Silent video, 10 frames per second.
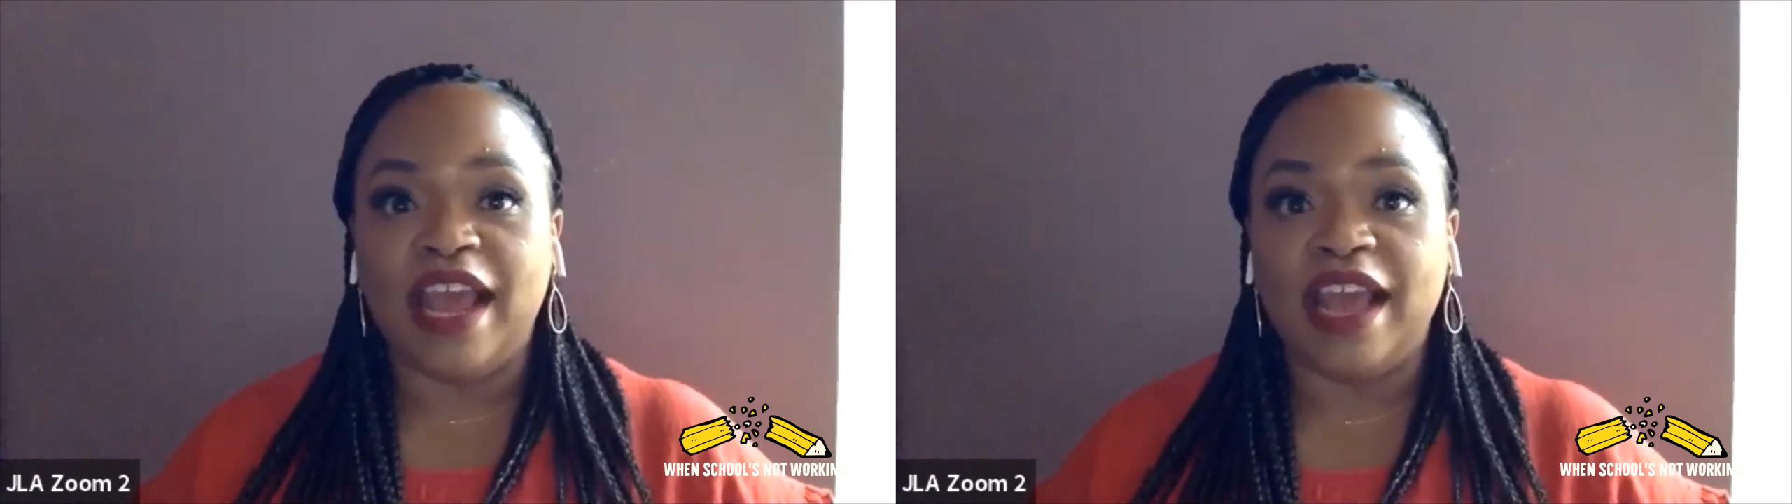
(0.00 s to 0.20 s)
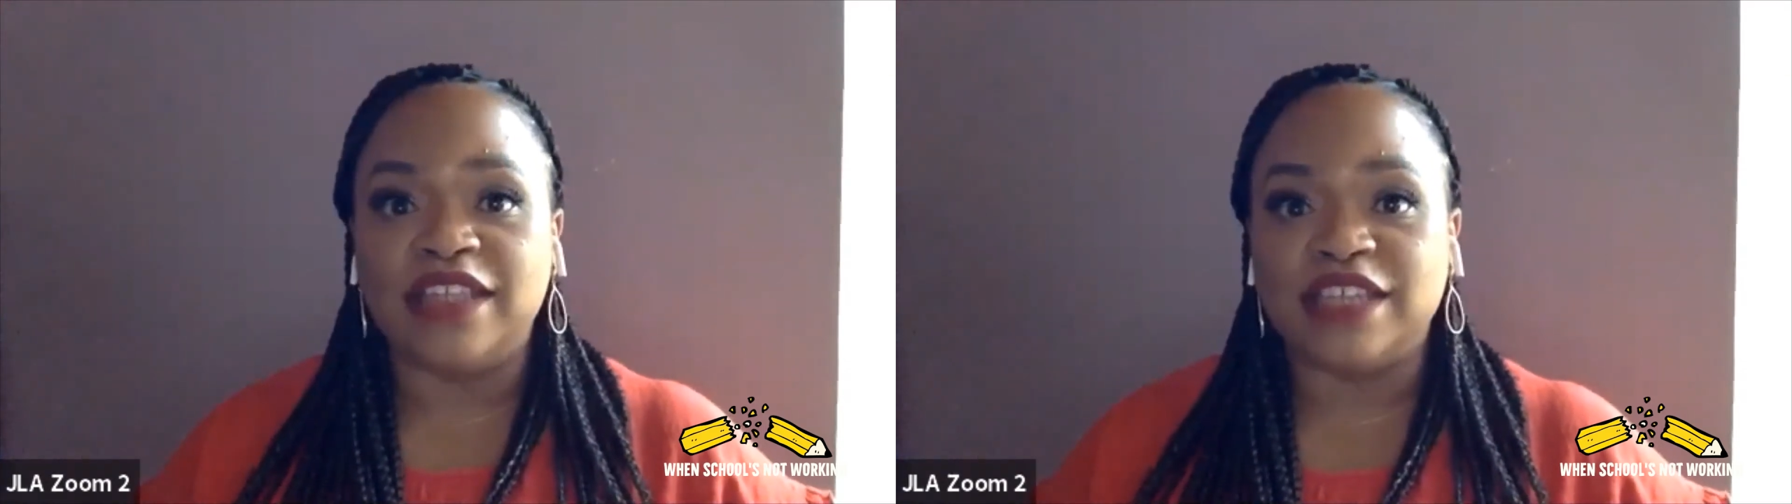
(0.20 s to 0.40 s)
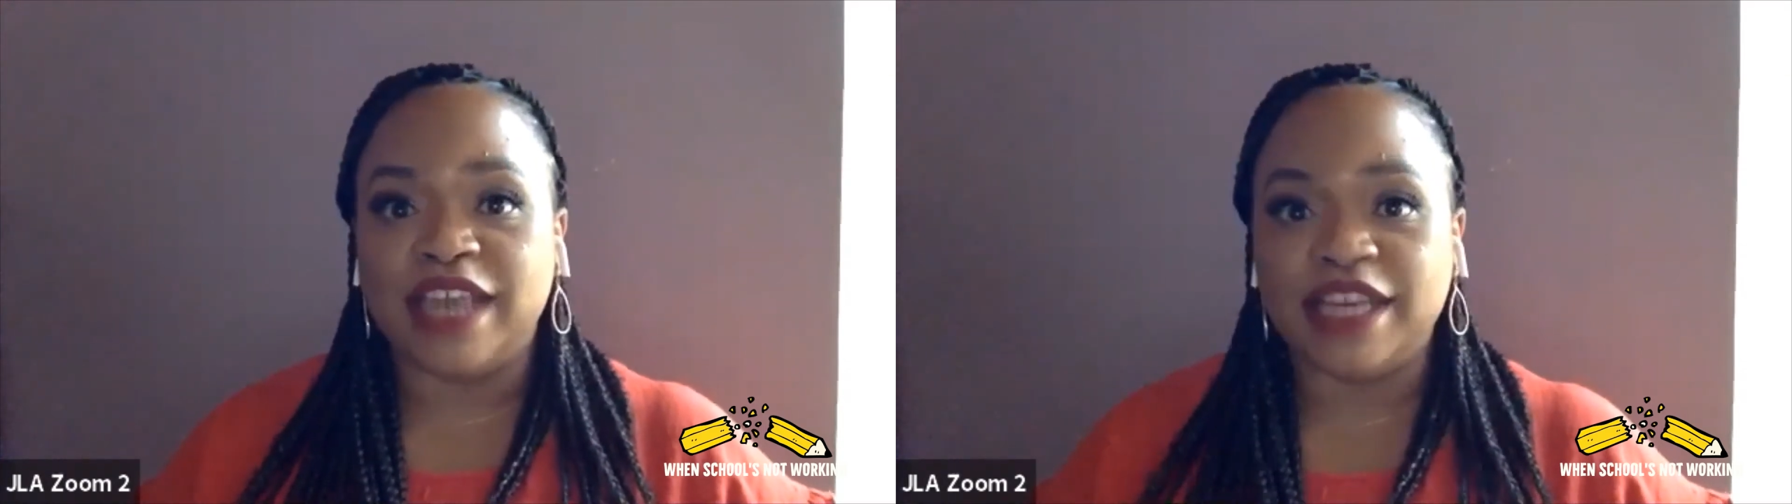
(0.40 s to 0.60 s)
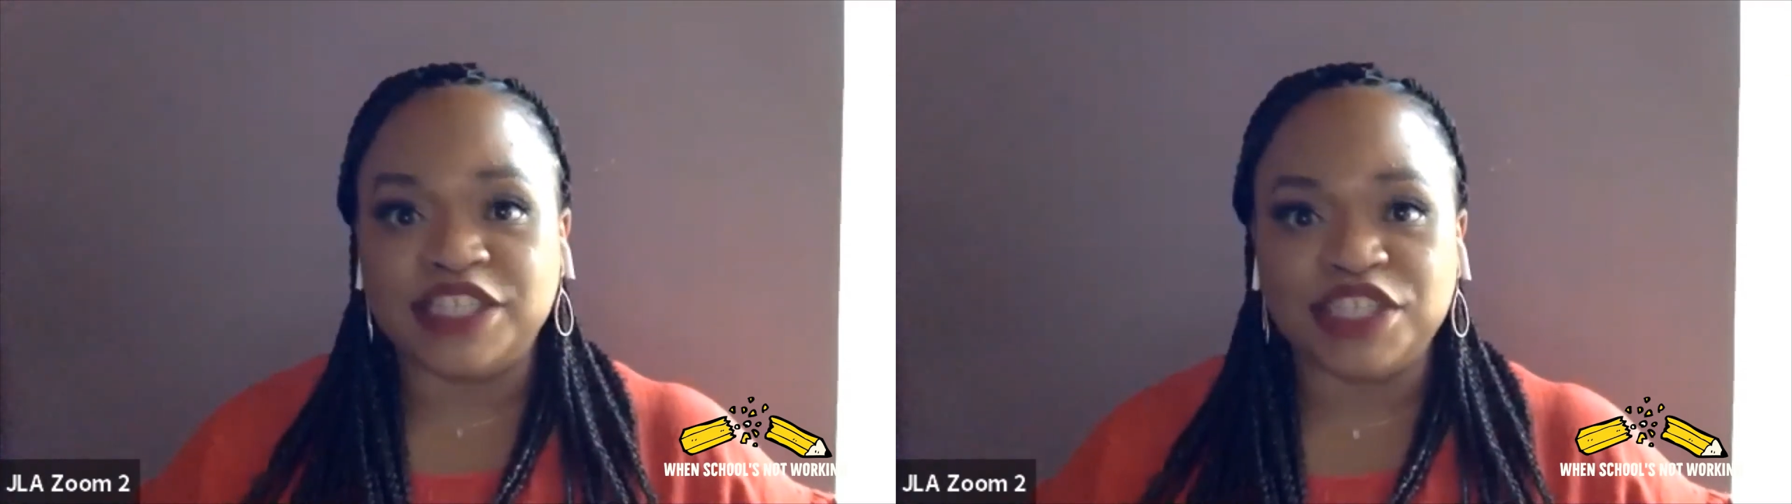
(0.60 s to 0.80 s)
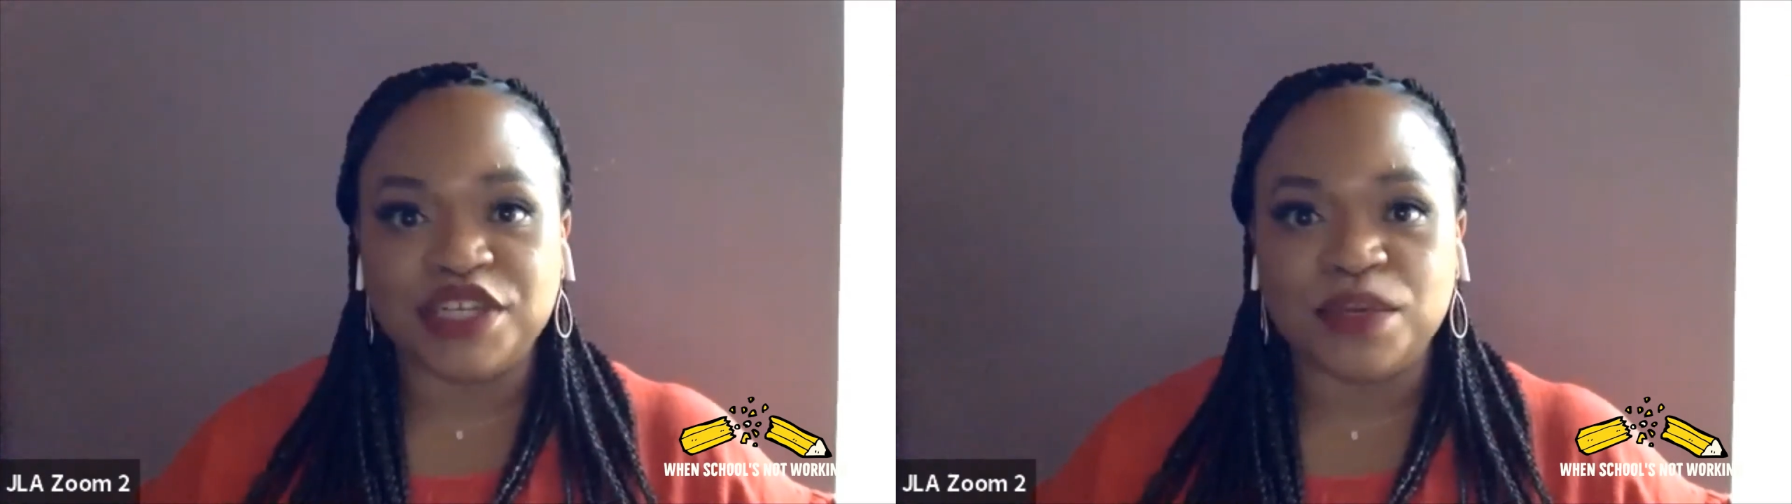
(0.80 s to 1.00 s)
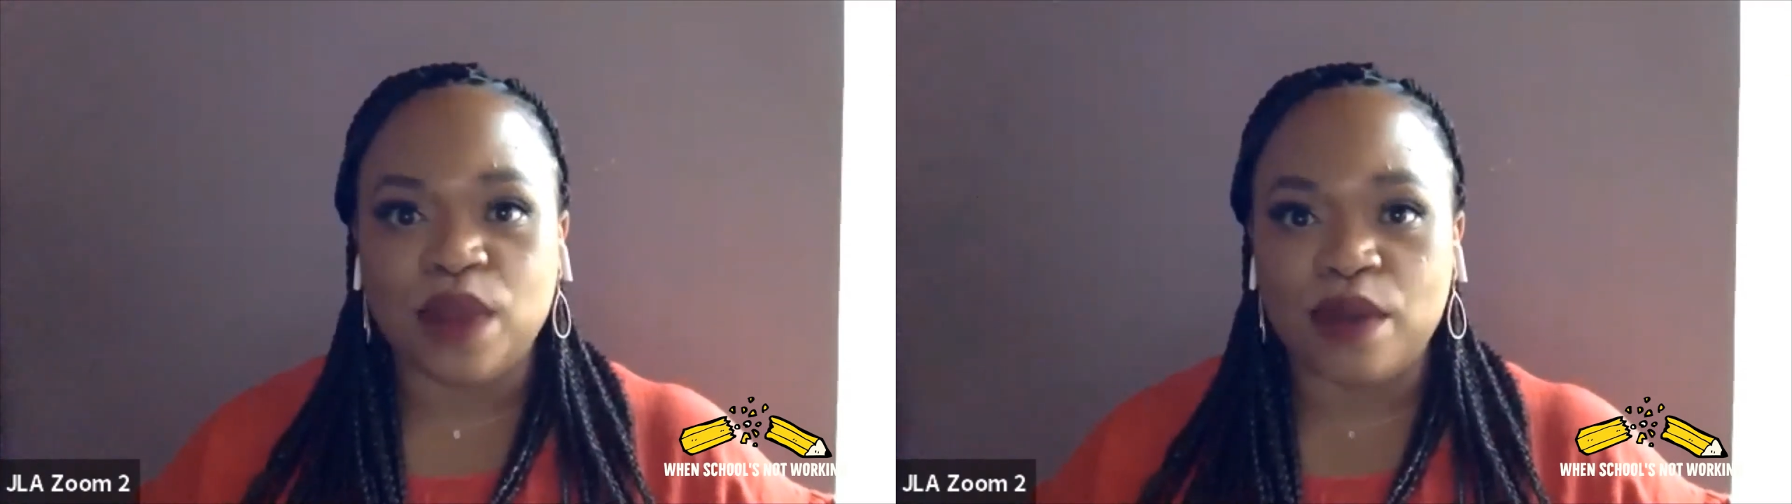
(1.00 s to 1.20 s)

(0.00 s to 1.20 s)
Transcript: education and